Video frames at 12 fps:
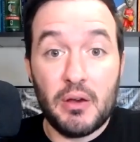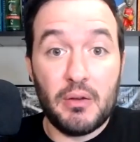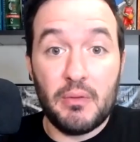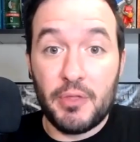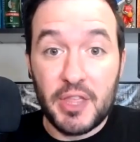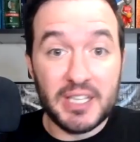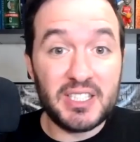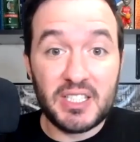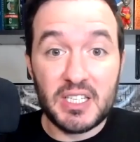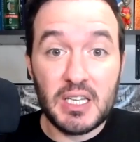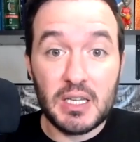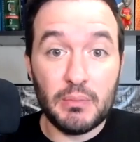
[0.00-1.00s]
this
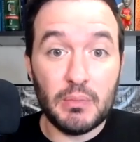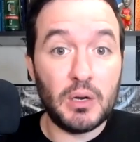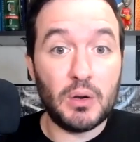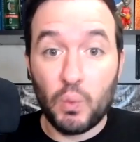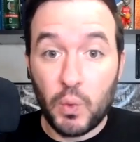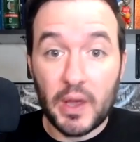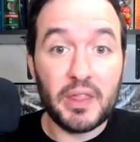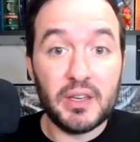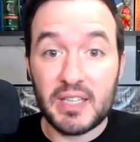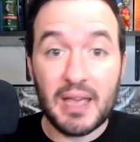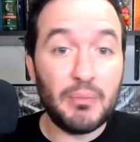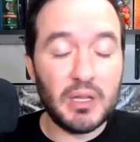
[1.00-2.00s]
team with
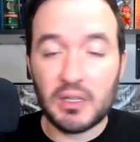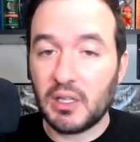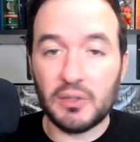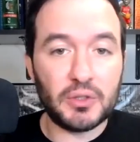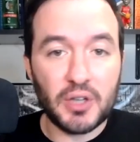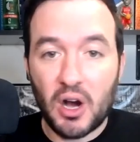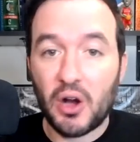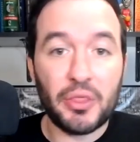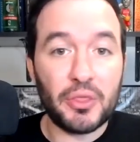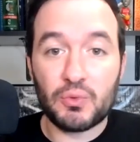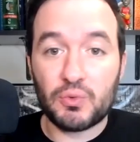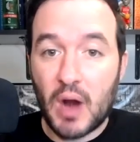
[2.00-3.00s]
Damian Lillard on
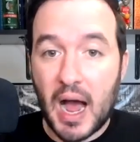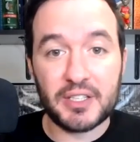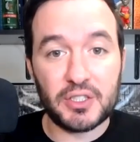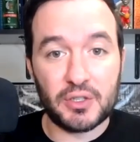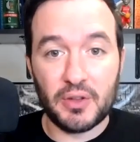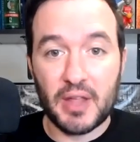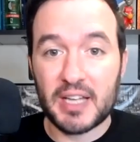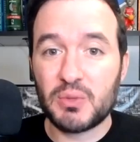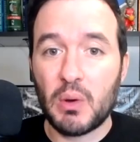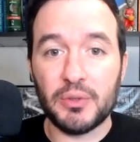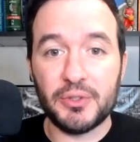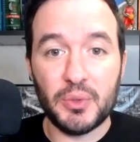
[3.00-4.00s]
the roster? That's what
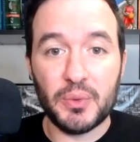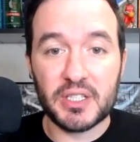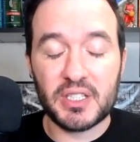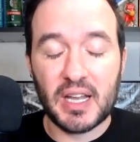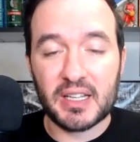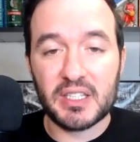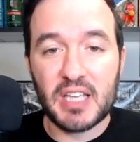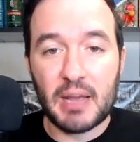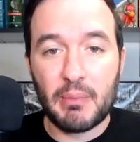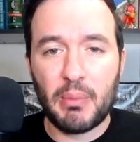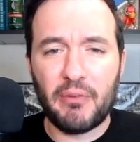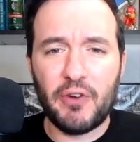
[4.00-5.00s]
we'll do in the second
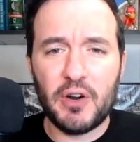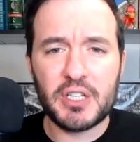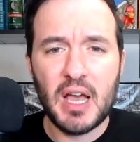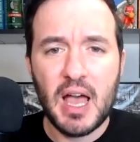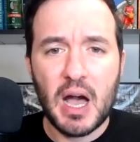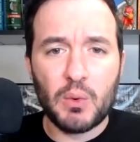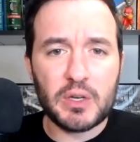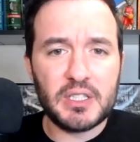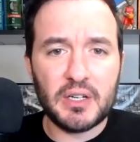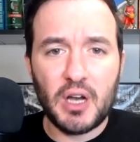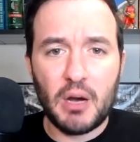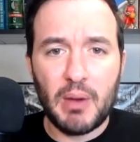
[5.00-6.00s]
segment. But first, I want to tell
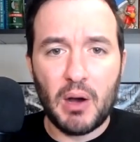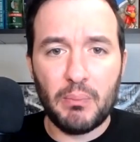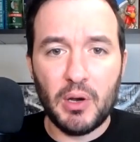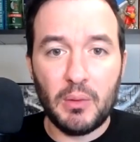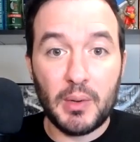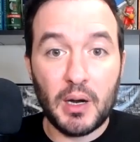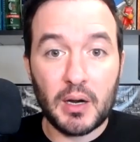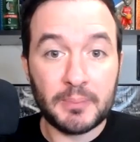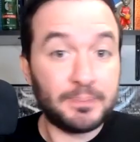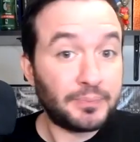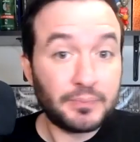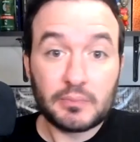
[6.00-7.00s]
y'all about Built Bar.
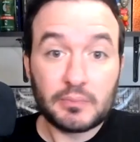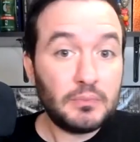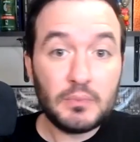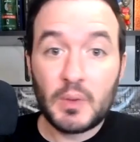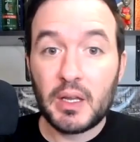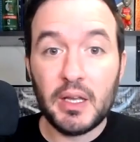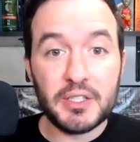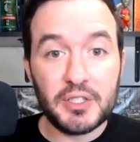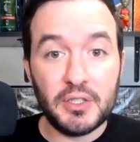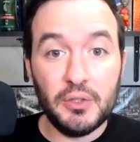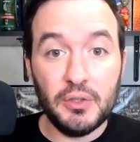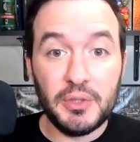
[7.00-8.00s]
It's a
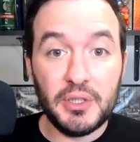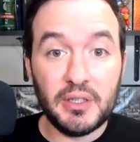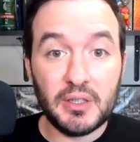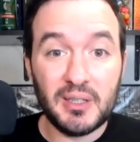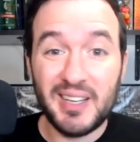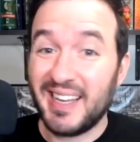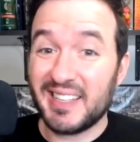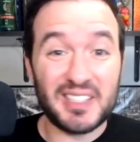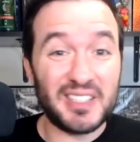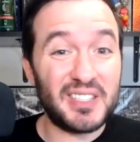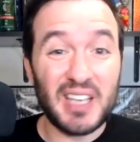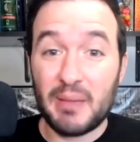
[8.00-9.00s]
new year. It's the
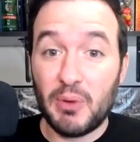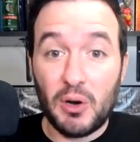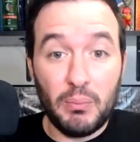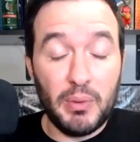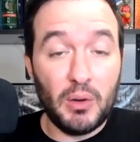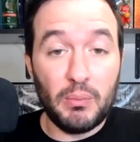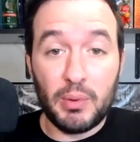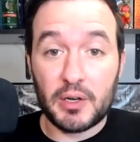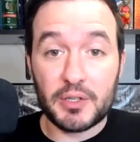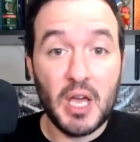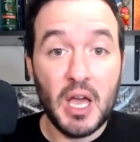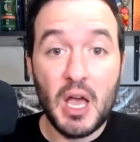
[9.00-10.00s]
same old Built
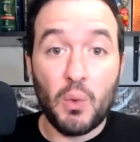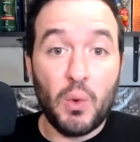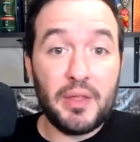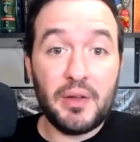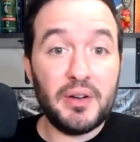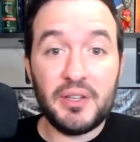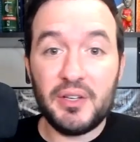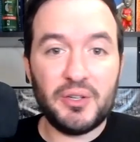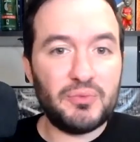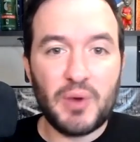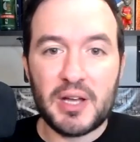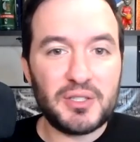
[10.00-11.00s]
Bars. Whether your
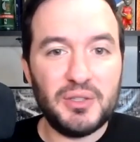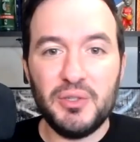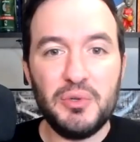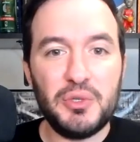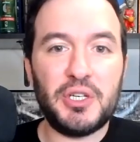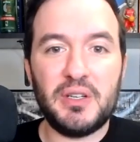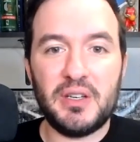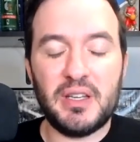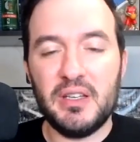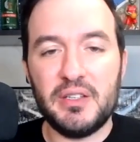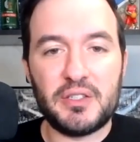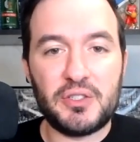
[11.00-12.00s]
resolution
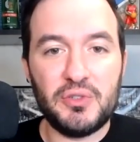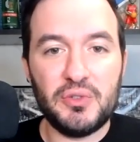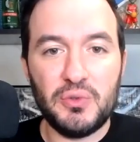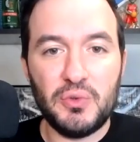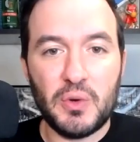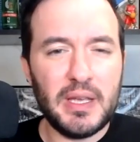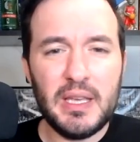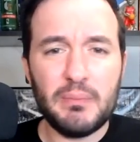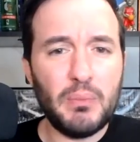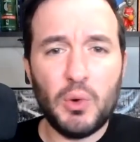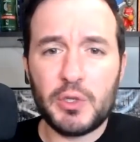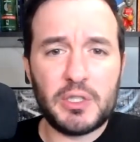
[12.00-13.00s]
is to eat
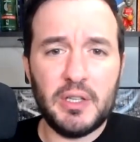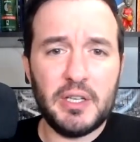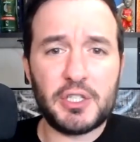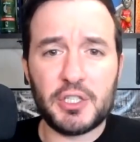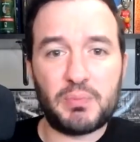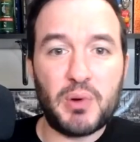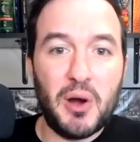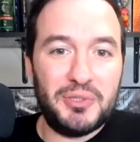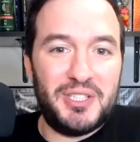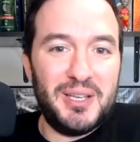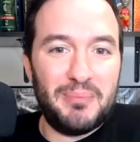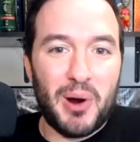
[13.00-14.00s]
more delicious
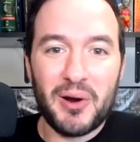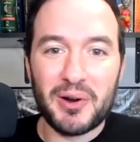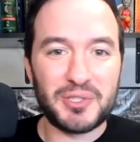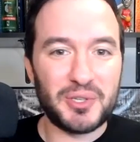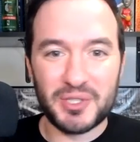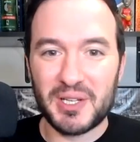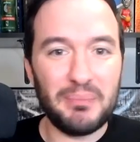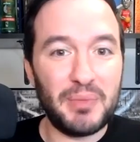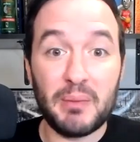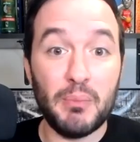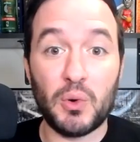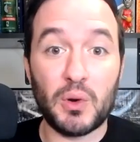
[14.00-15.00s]
protein bars or something
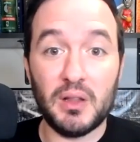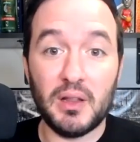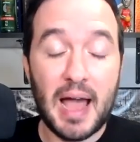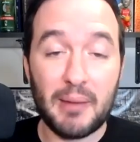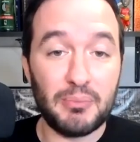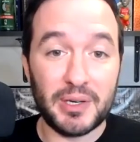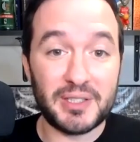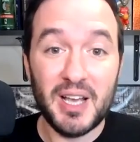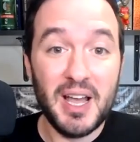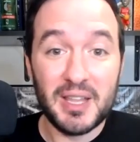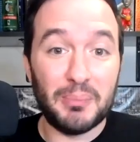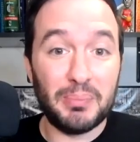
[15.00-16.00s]
more elaborate,
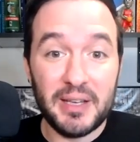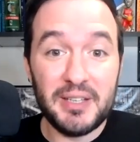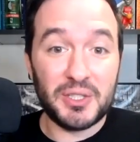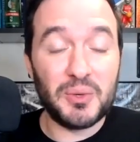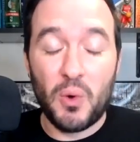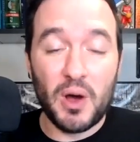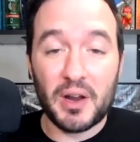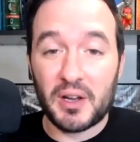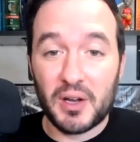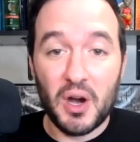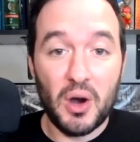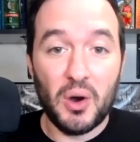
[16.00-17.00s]
the place you want to
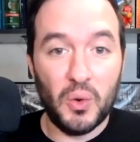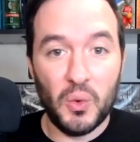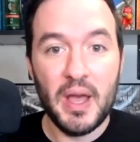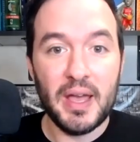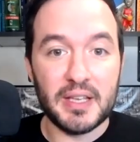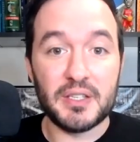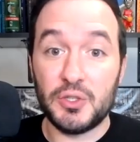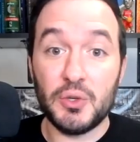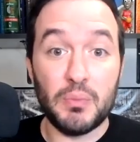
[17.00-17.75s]
go is to